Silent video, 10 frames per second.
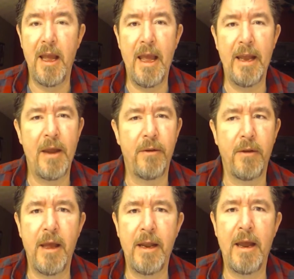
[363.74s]
And
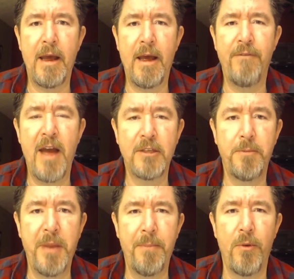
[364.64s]
I advise
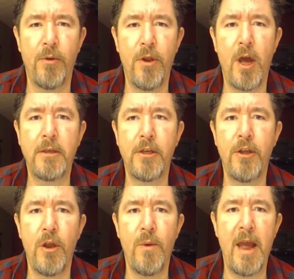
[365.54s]
people not to
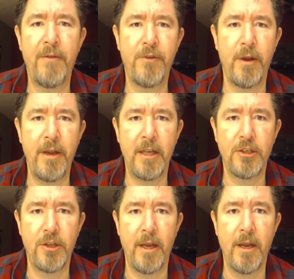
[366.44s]
go after a
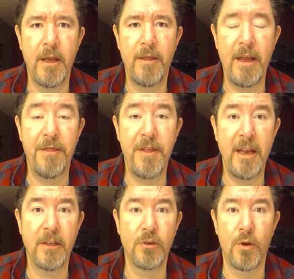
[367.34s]
niche that they
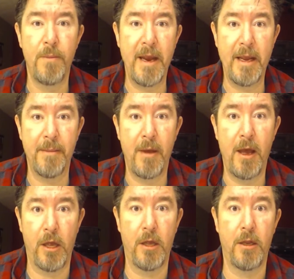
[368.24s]
think is going to make them
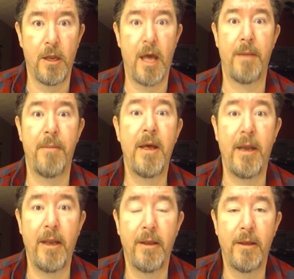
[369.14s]
a lot of
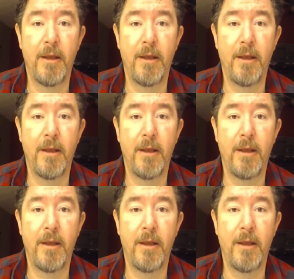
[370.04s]
money.